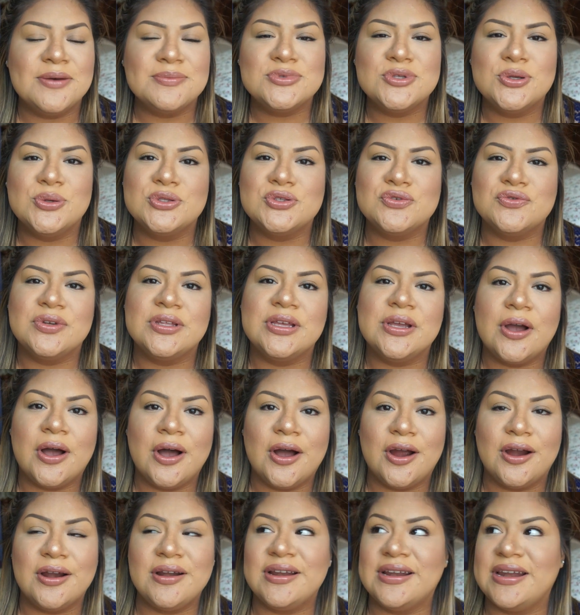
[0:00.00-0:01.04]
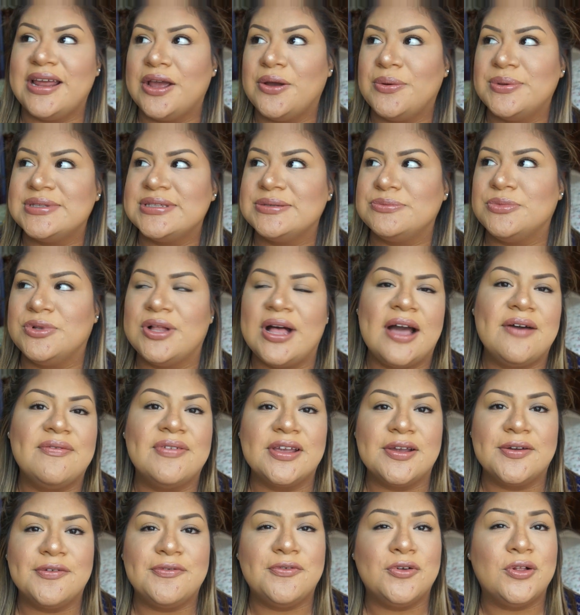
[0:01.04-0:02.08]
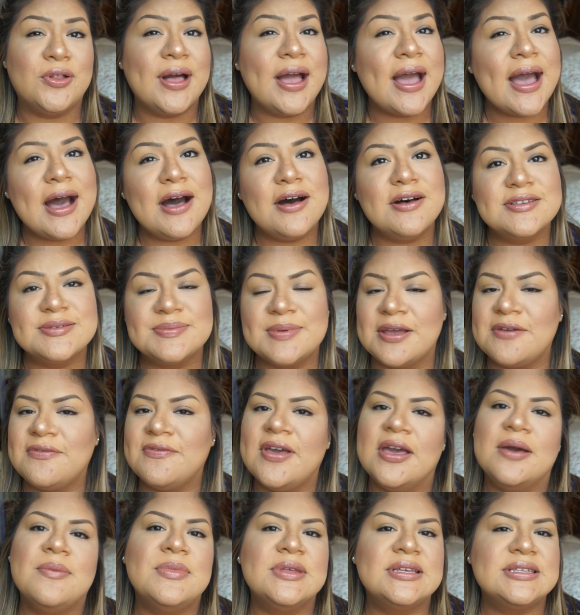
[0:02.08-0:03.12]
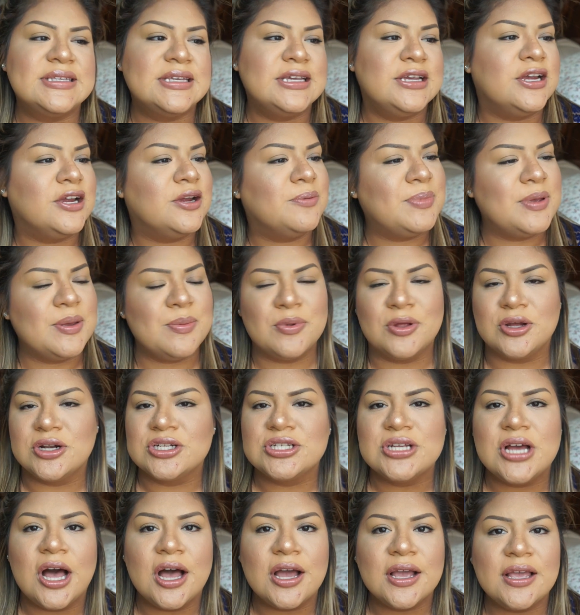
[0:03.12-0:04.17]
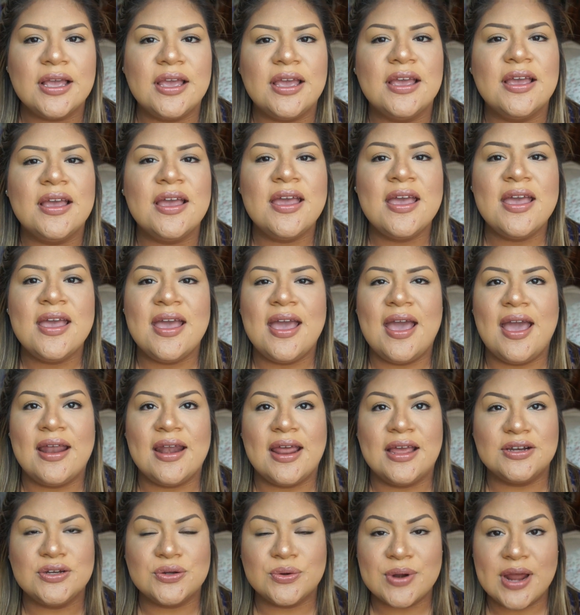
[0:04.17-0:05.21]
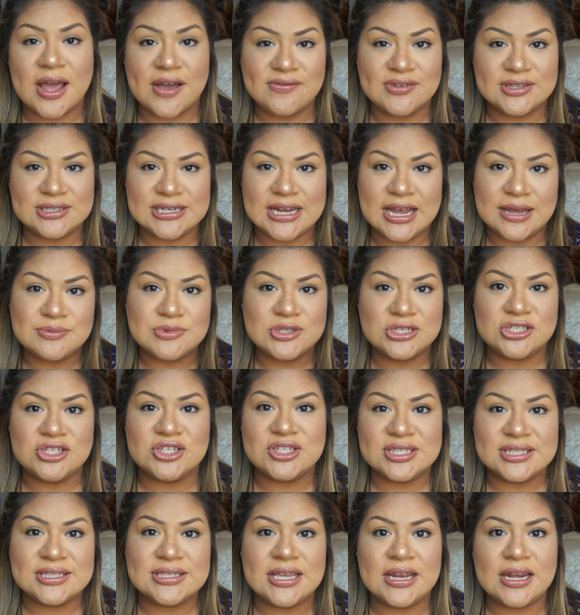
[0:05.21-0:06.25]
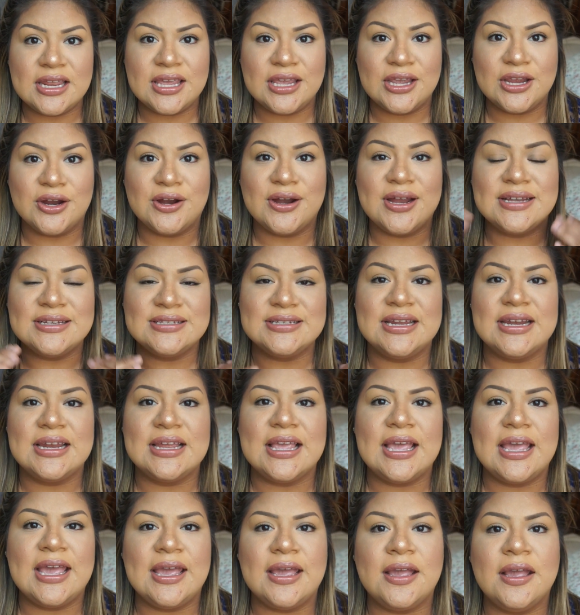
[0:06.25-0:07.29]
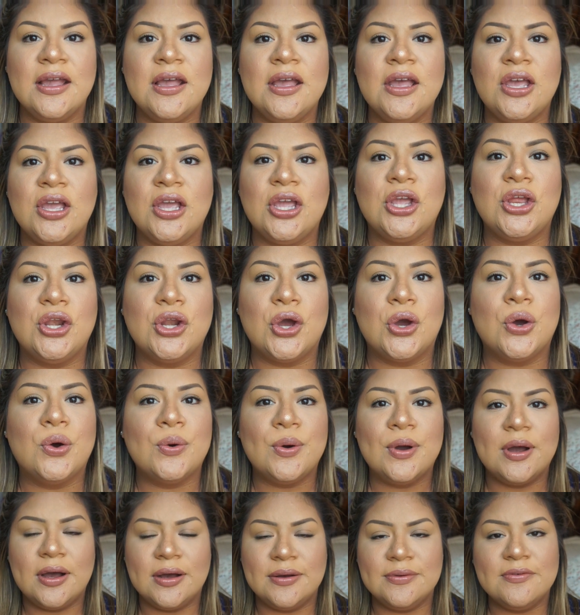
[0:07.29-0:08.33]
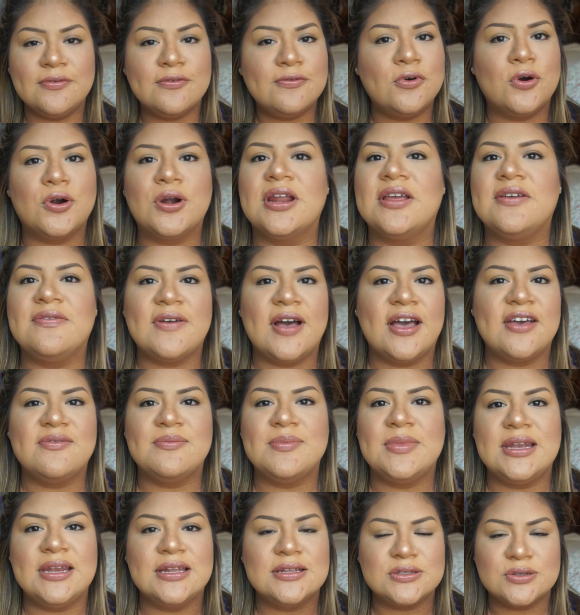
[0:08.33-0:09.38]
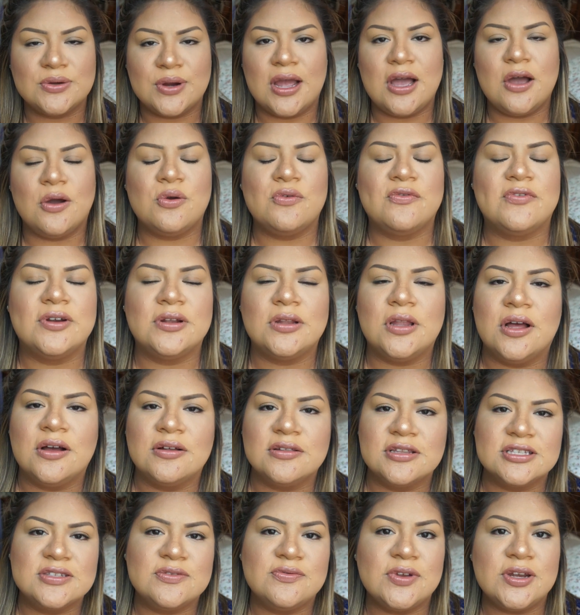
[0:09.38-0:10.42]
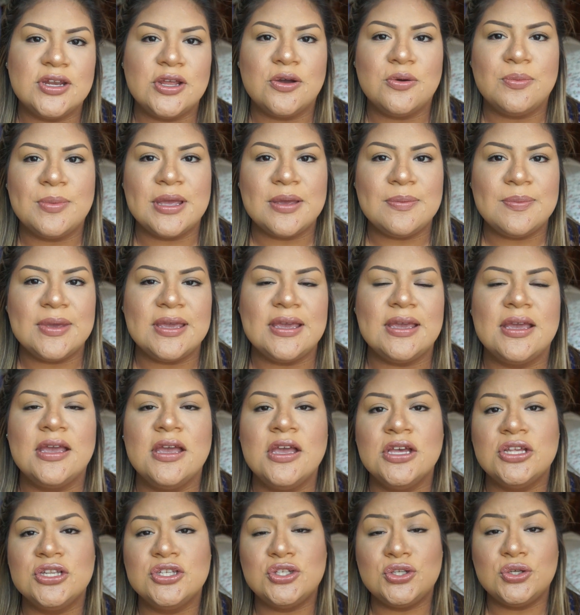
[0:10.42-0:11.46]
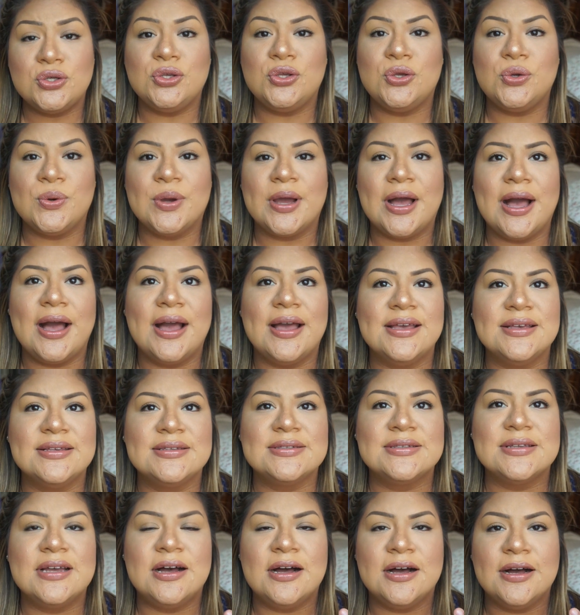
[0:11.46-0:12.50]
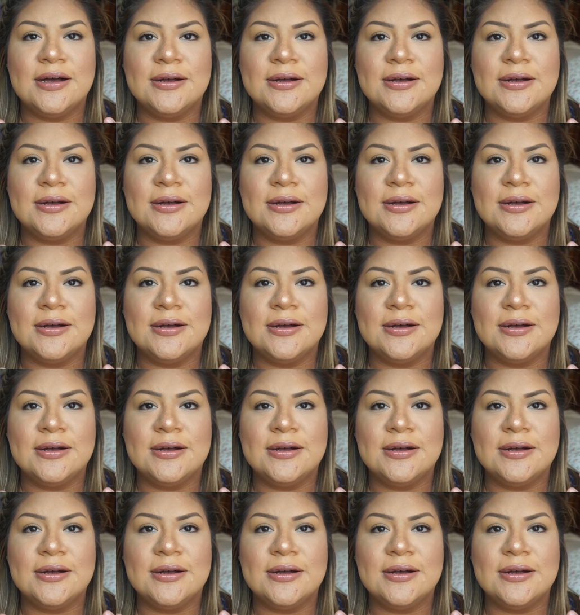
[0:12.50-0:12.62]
so it's really hard, and I always will have like a full house, my family's here, people are talking, and I don't have the time to just sit here and dedicate, you know, 45 minutes or however long this video may be to you guys,